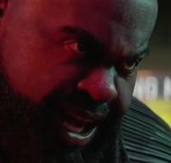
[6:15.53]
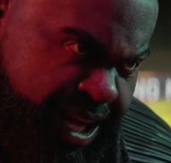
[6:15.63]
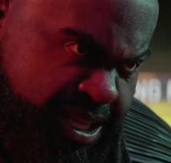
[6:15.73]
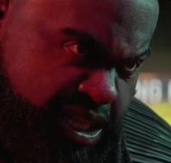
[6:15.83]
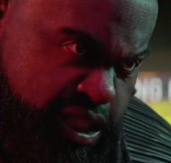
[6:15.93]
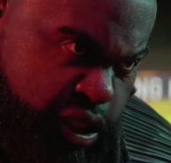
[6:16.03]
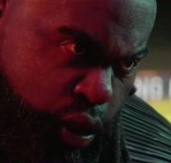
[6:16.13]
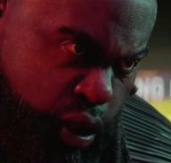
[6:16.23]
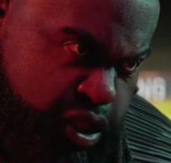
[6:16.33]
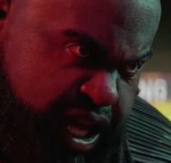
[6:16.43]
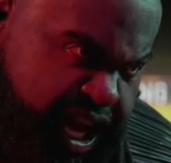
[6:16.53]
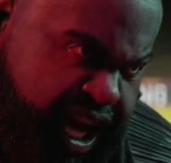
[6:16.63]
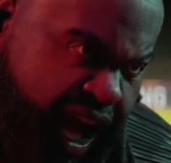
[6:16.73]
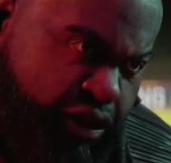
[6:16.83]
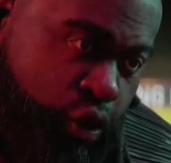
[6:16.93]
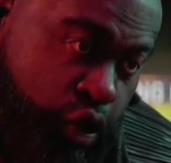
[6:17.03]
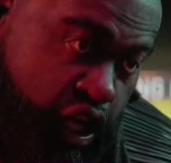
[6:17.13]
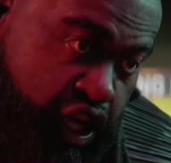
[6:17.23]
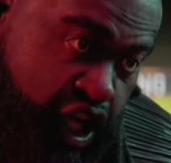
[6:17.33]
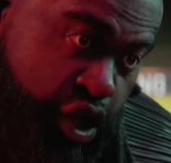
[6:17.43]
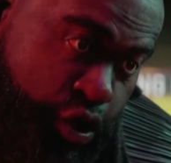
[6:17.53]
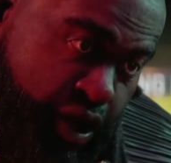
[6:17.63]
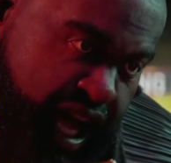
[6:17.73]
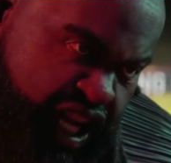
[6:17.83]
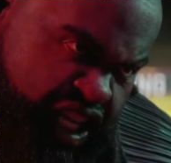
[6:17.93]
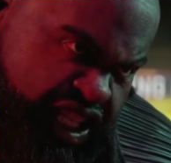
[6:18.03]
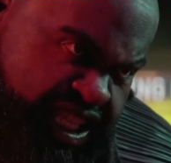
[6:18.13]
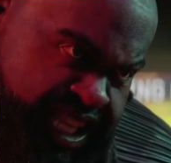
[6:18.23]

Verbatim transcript: There's uh, shards everywhere, which are kind of